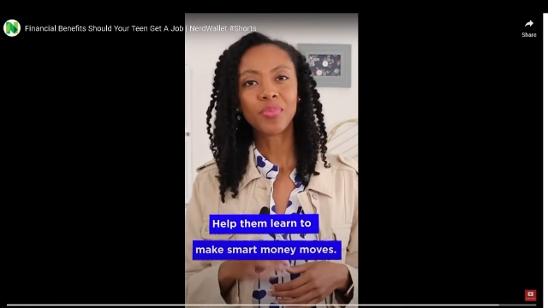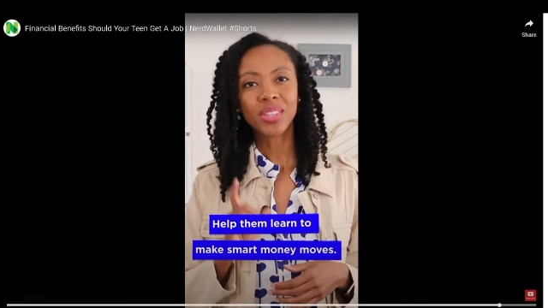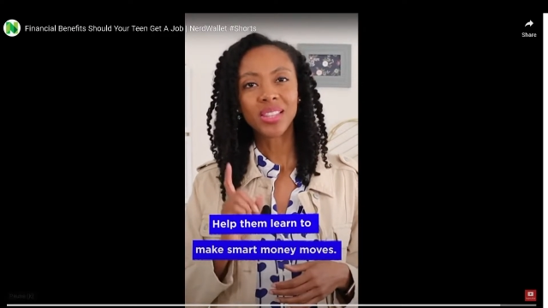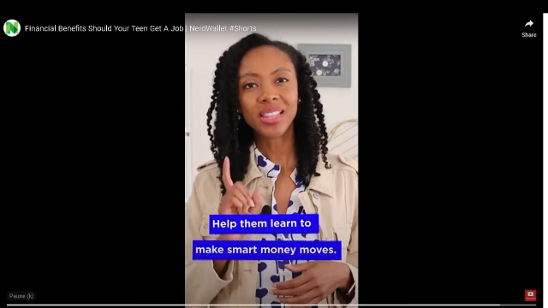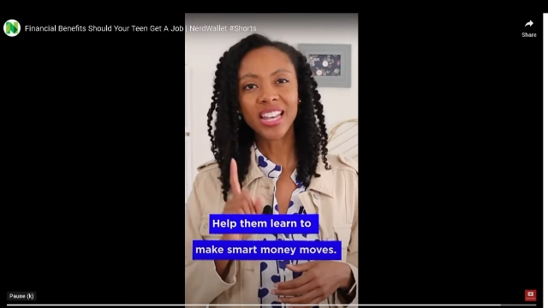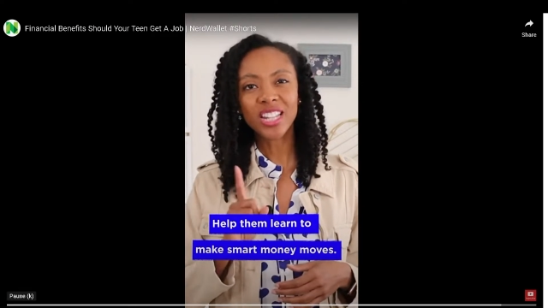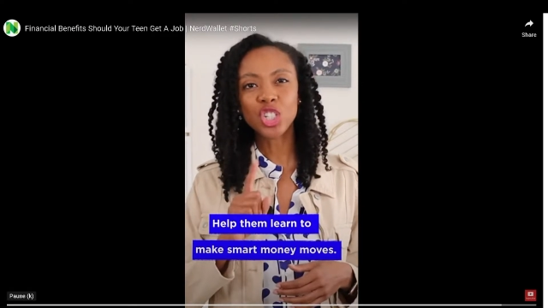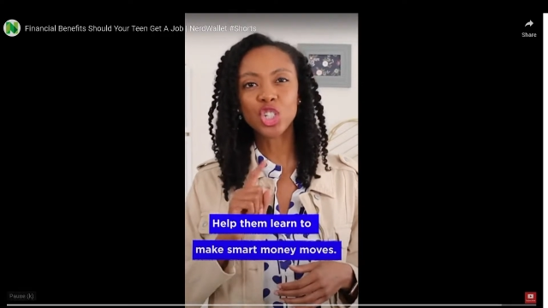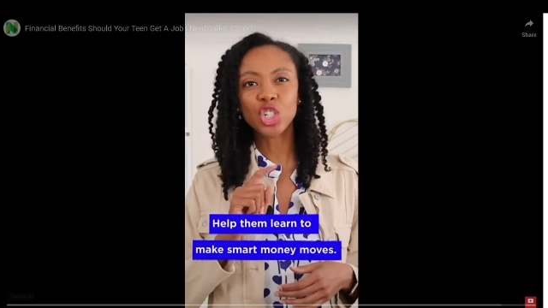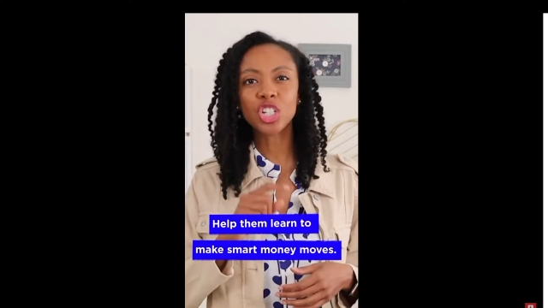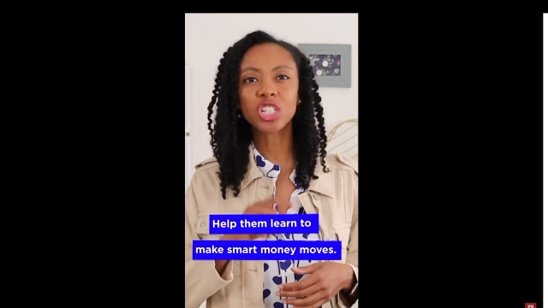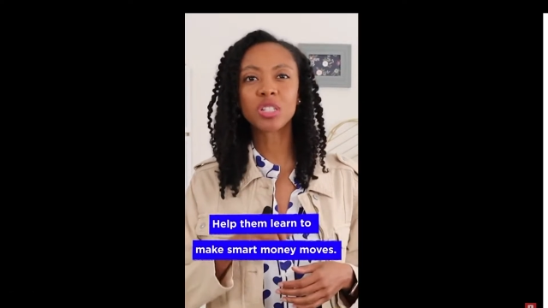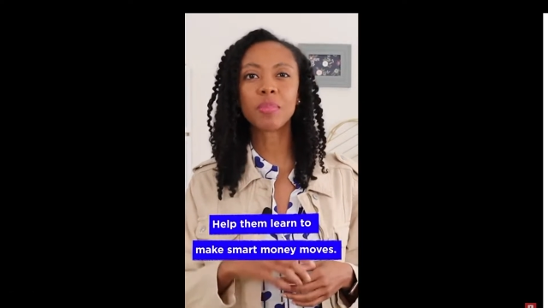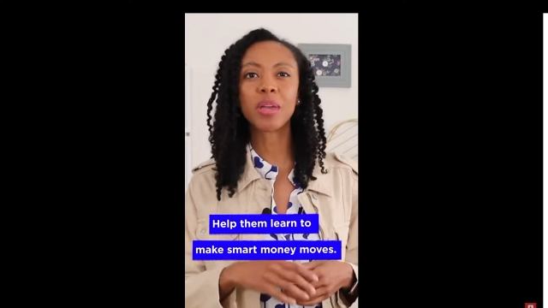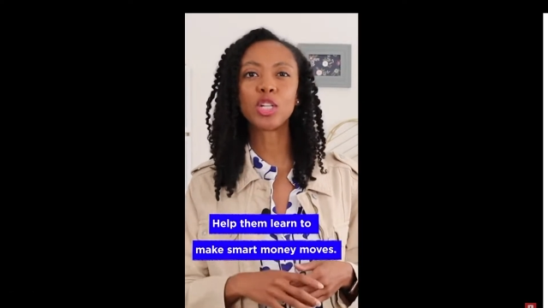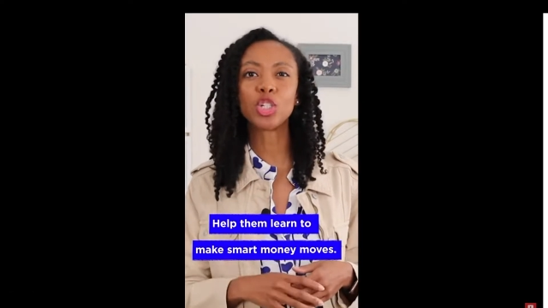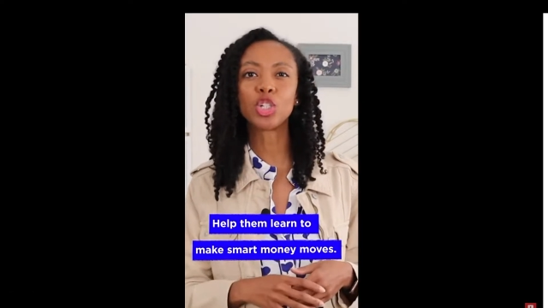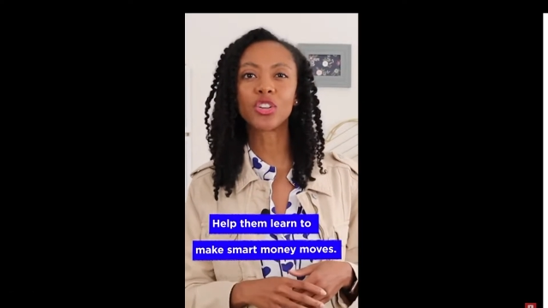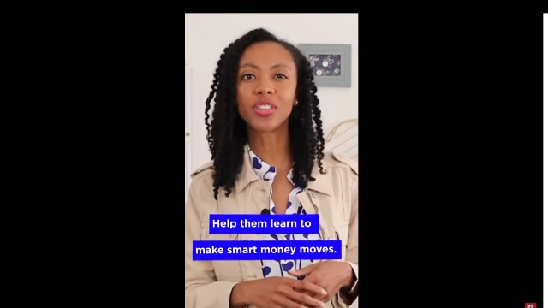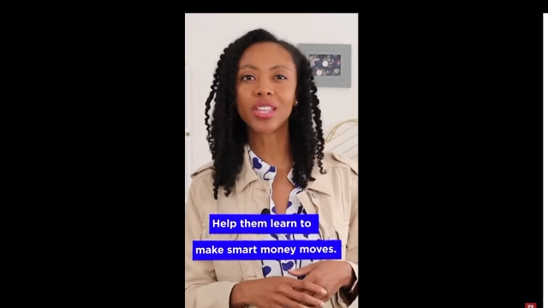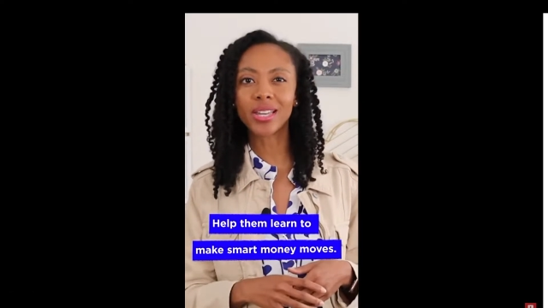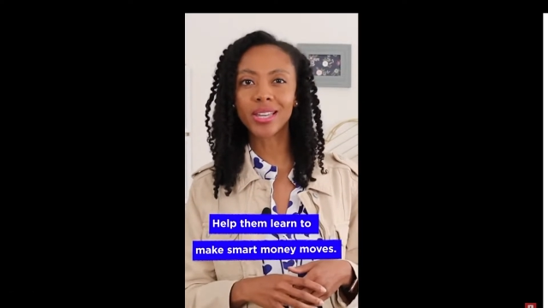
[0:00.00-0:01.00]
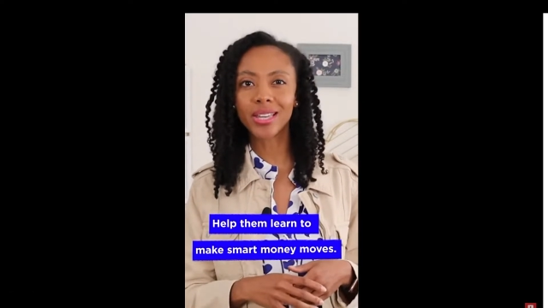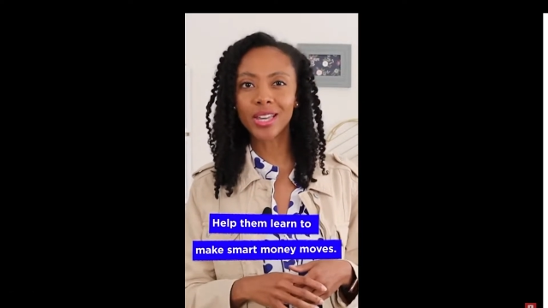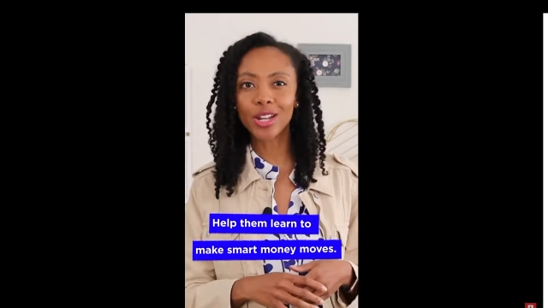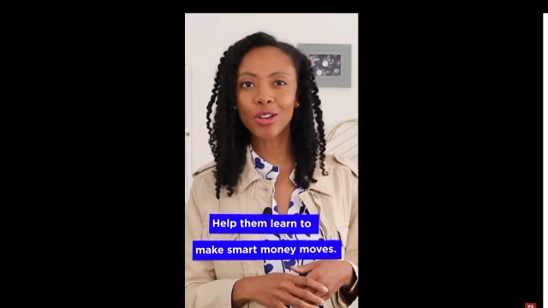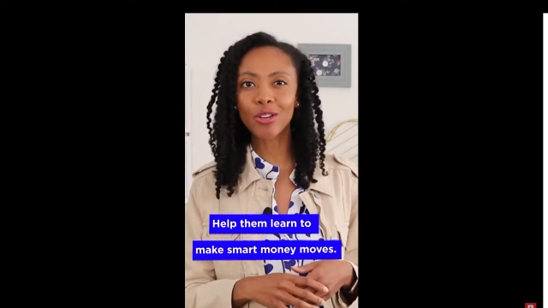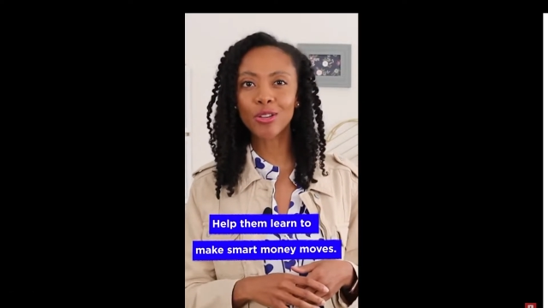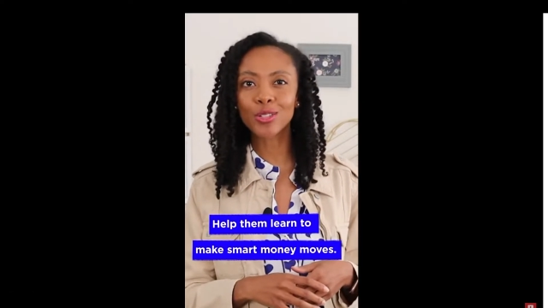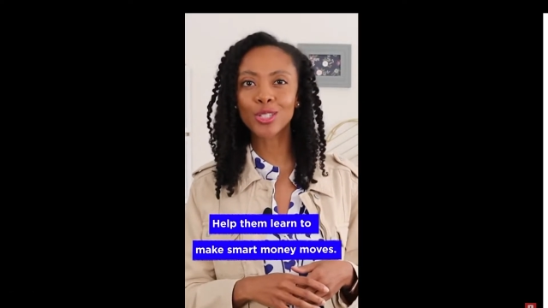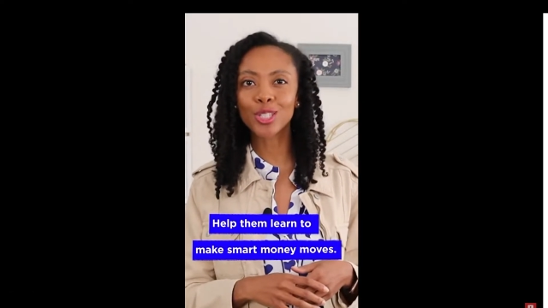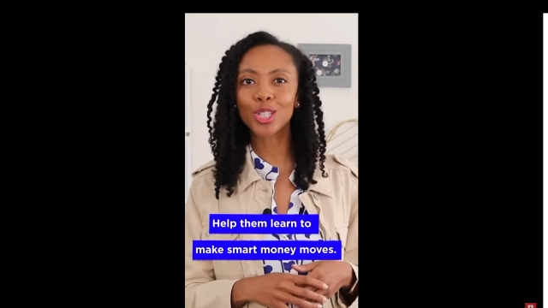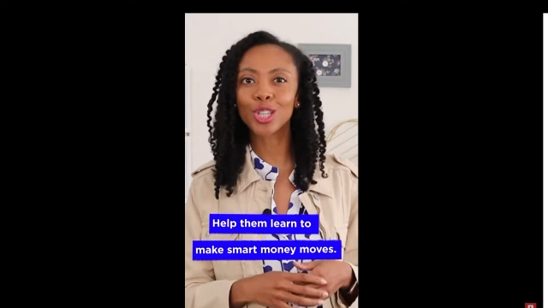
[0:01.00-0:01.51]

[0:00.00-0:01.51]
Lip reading: Let's just make sure the kiddos